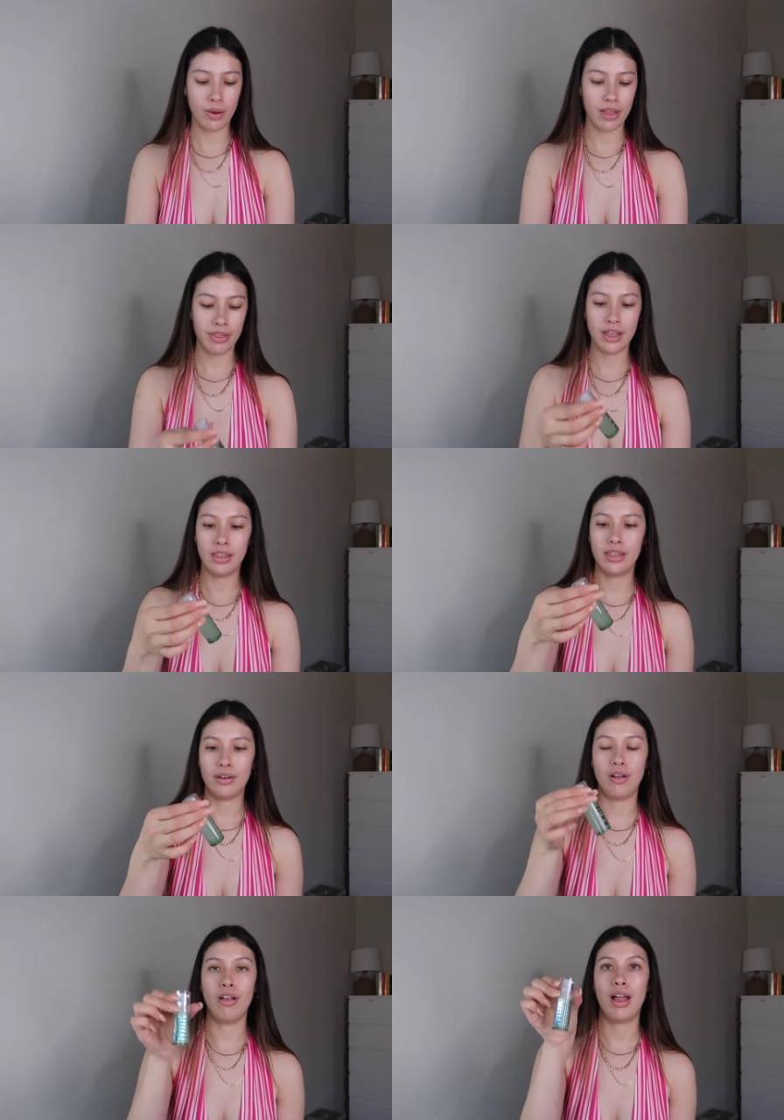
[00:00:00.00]
with a
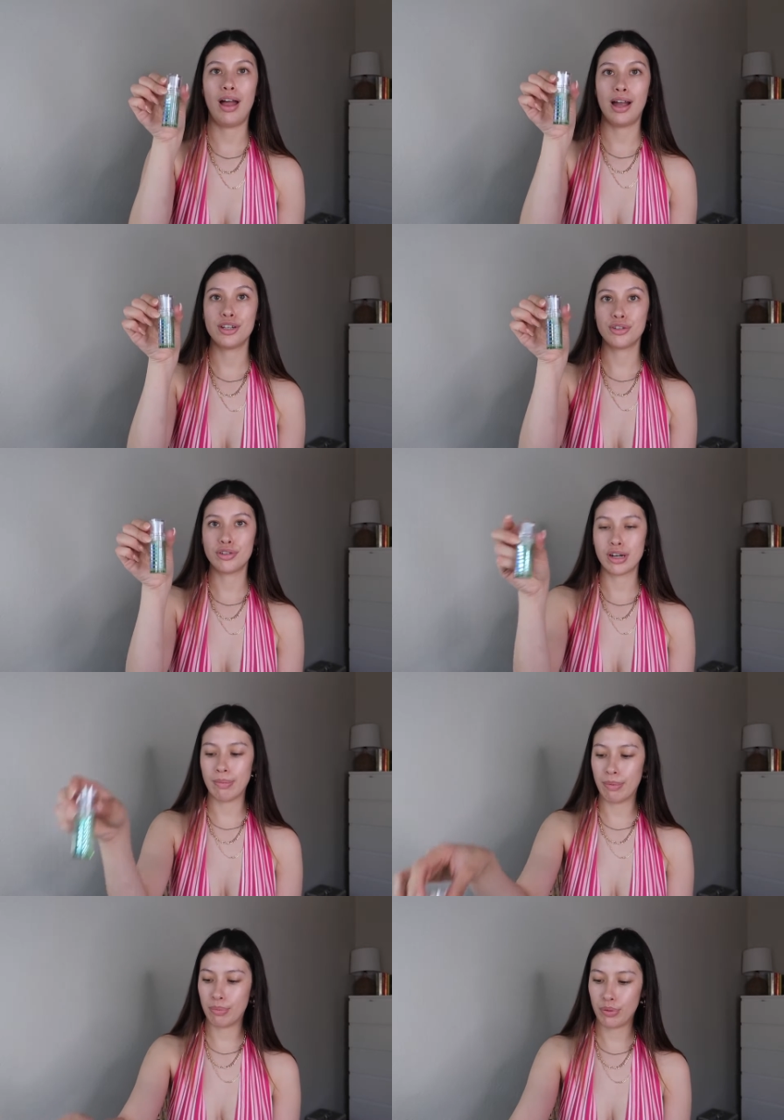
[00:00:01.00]
little Hydro
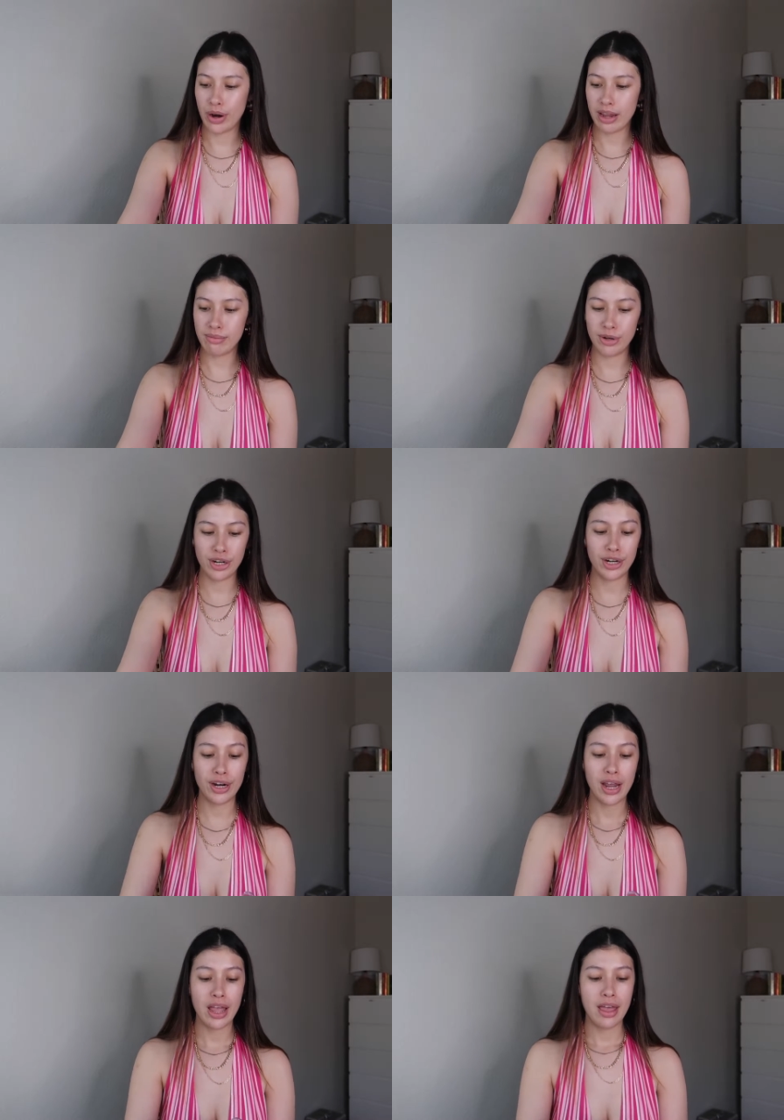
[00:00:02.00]
Grip
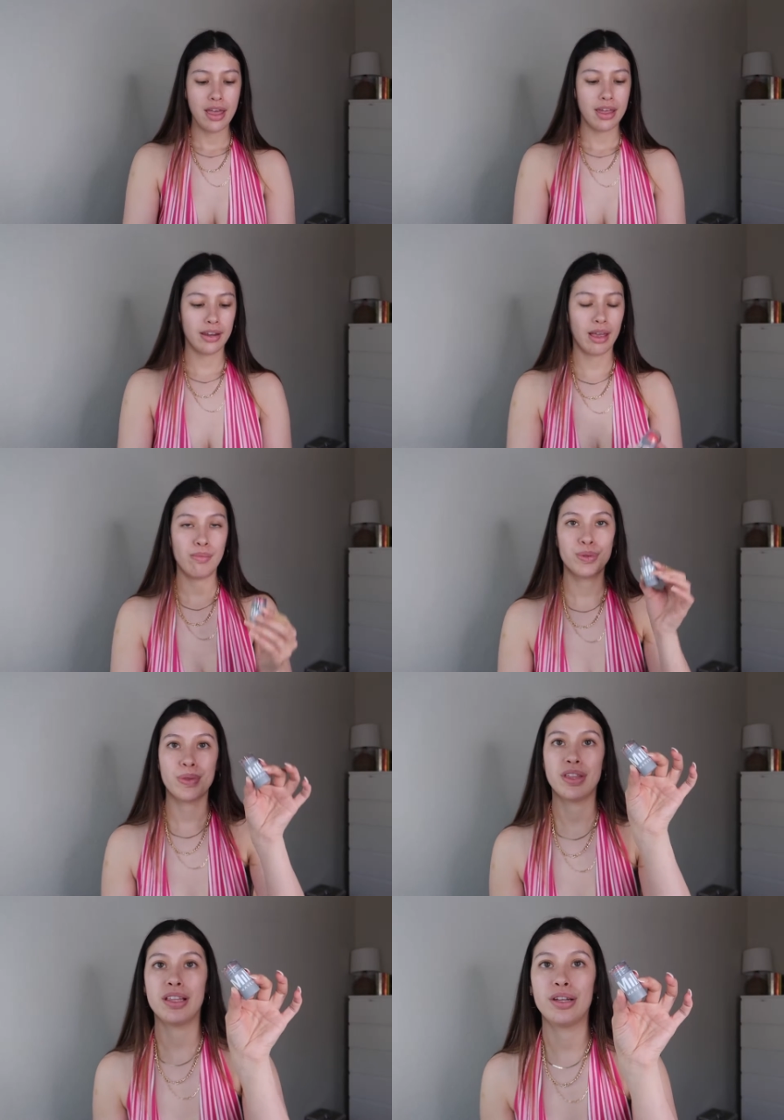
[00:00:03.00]
primer, it comes
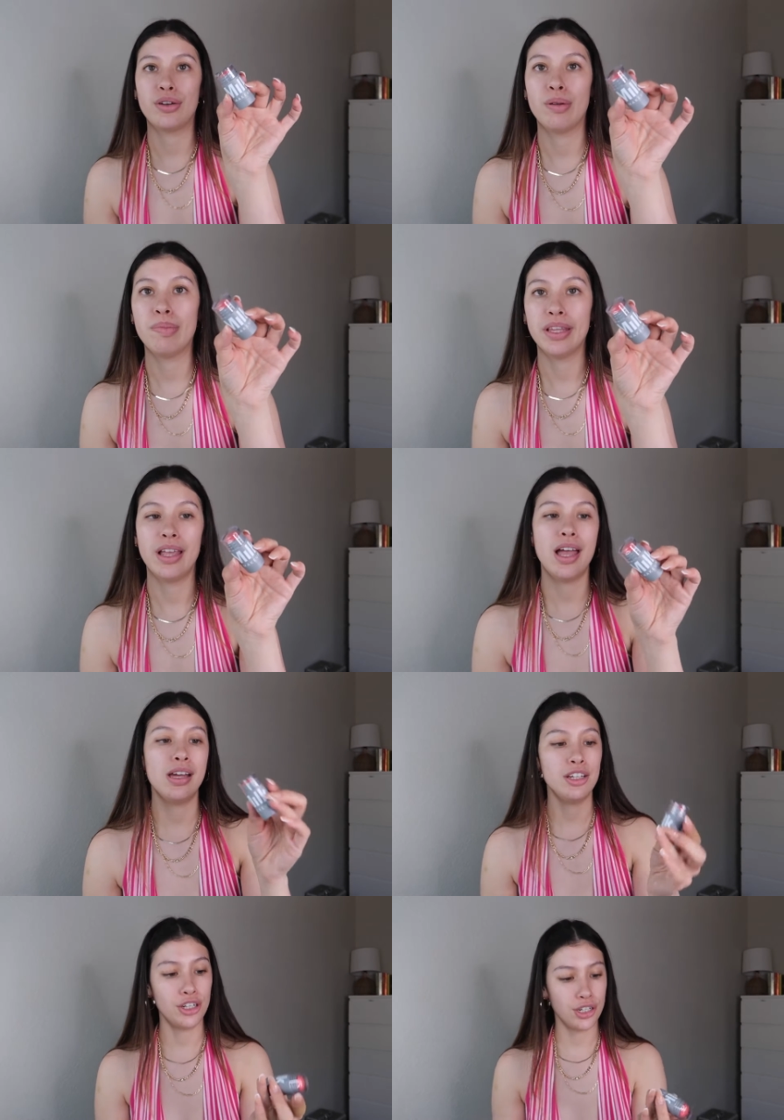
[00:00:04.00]
with a little
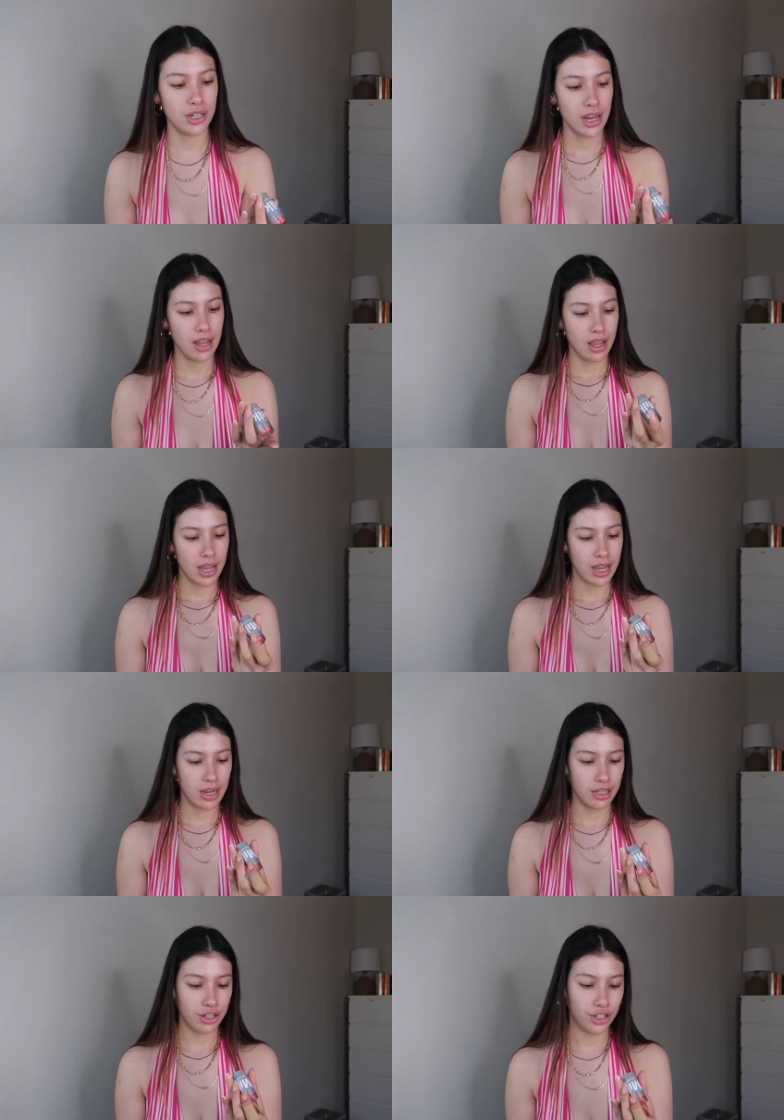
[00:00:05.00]
blush
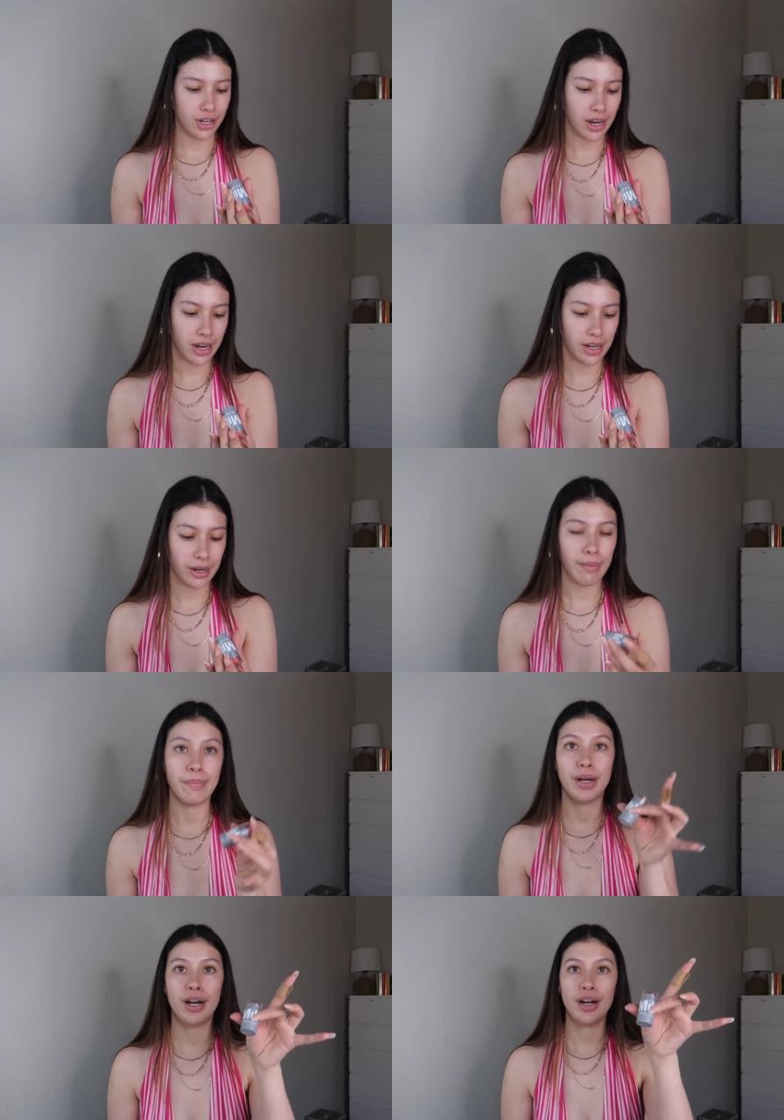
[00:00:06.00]
in the shade
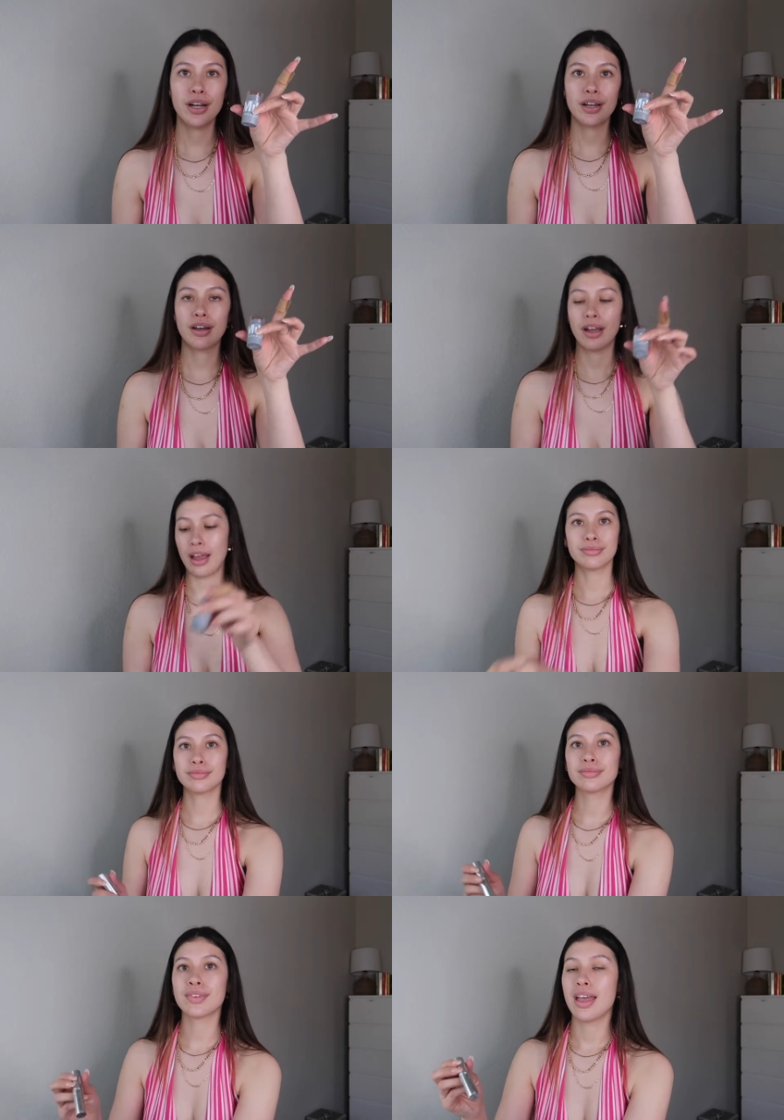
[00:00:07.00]
Perk,
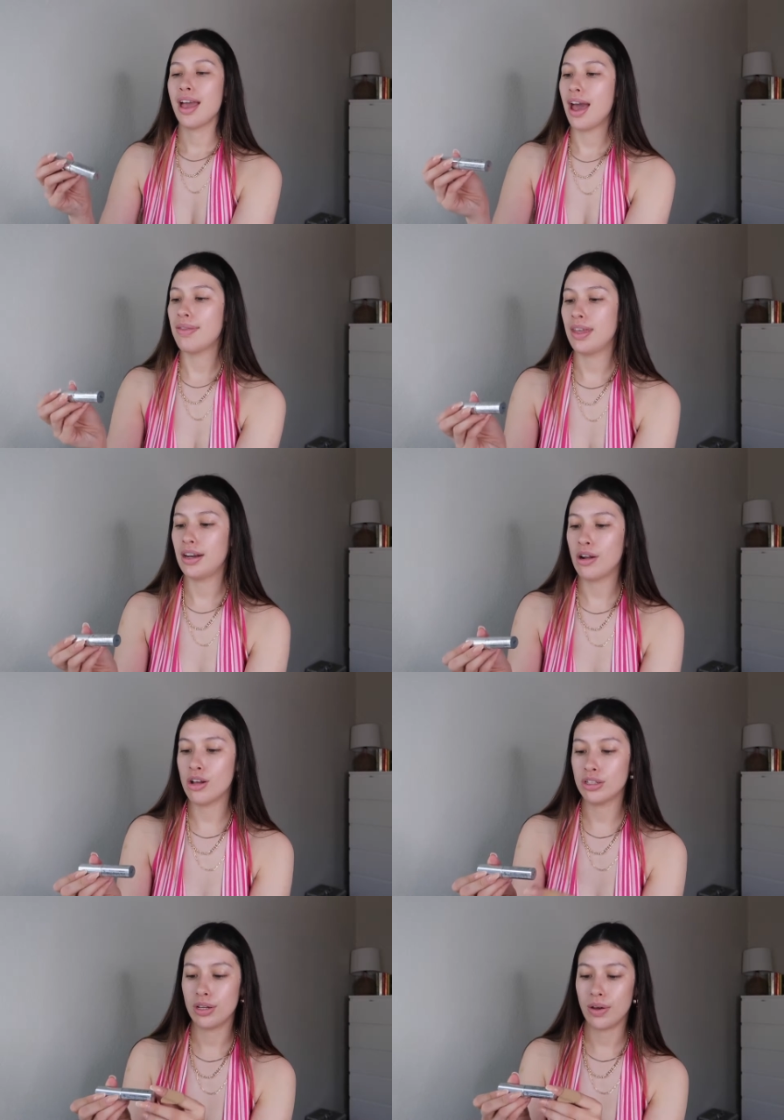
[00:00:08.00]
and then it
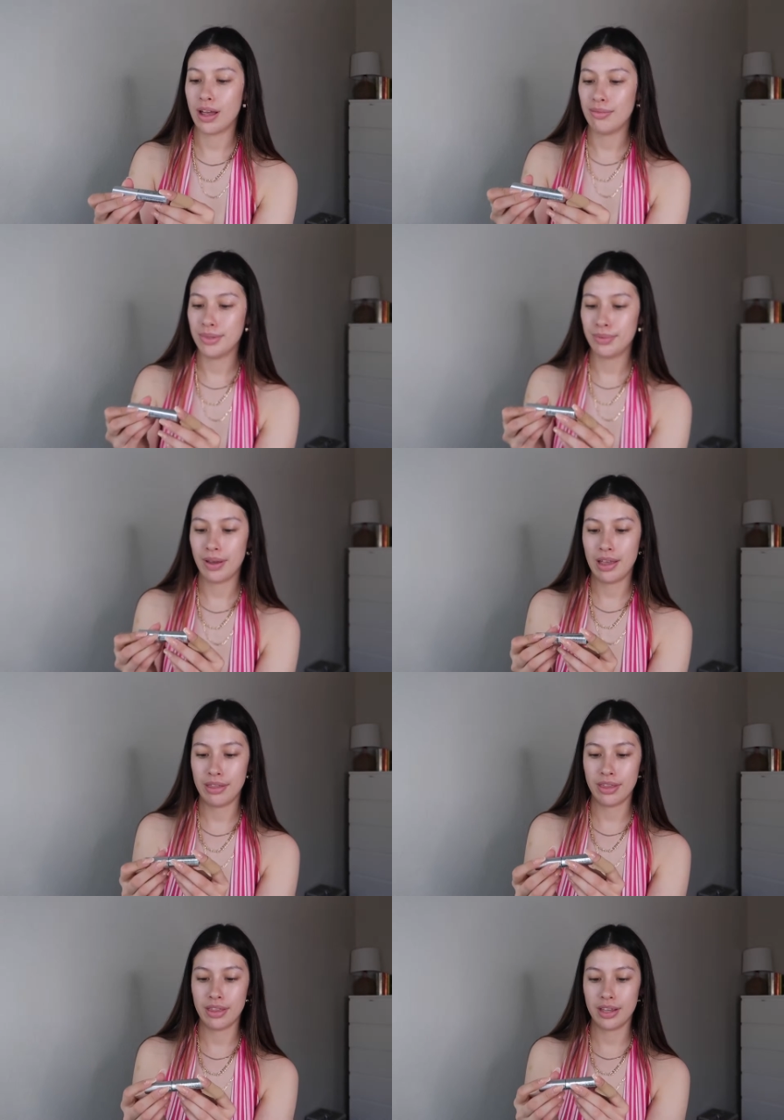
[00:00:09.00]
also comes
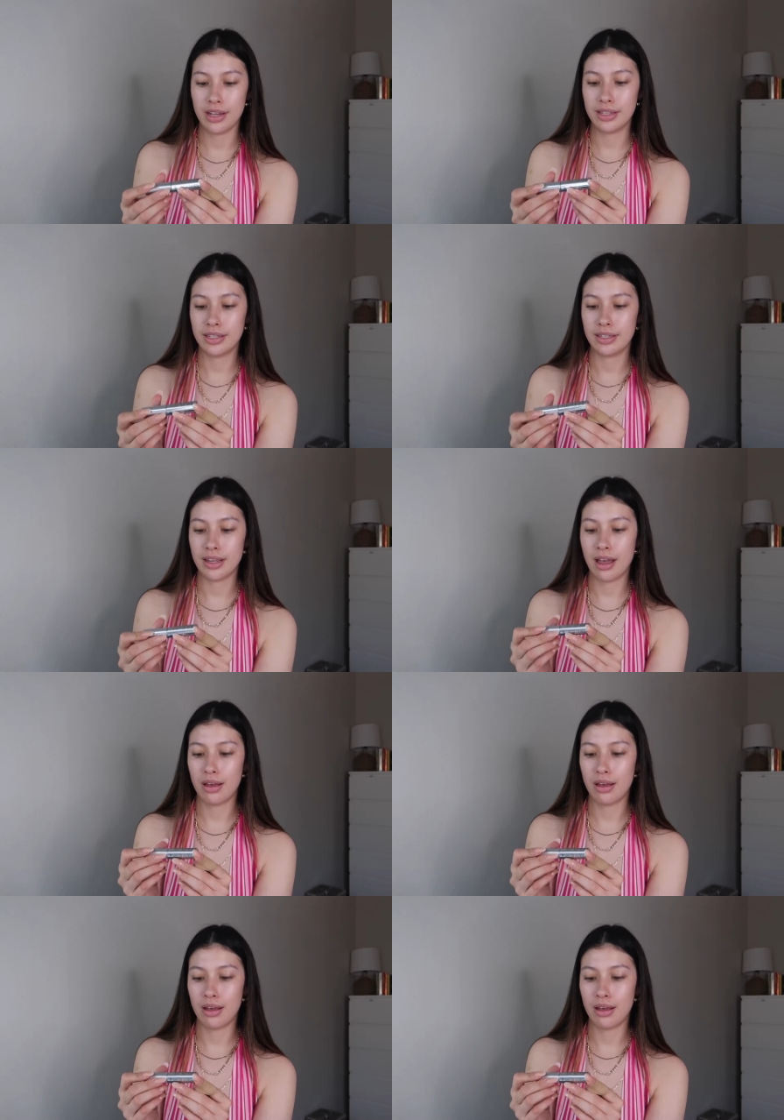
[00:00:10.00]
with this